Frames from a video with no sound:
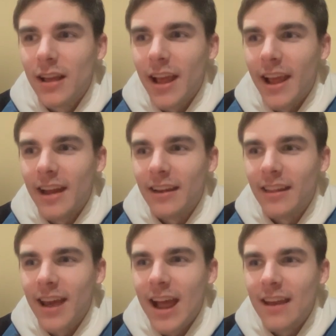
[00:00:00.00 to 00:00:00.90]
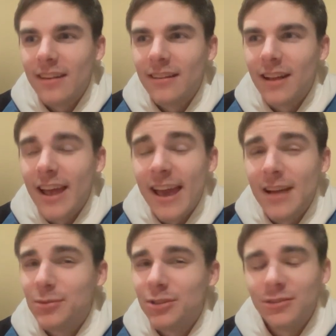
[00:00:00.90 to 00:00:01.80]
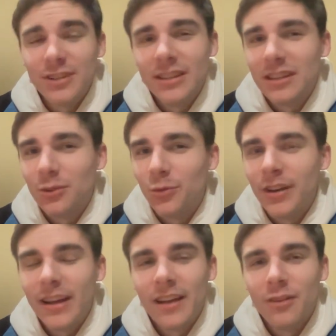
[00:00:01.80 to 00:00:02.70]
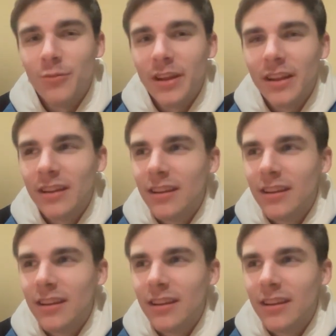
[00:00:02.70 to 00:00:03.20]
and that absolutely kicked the wind out of me.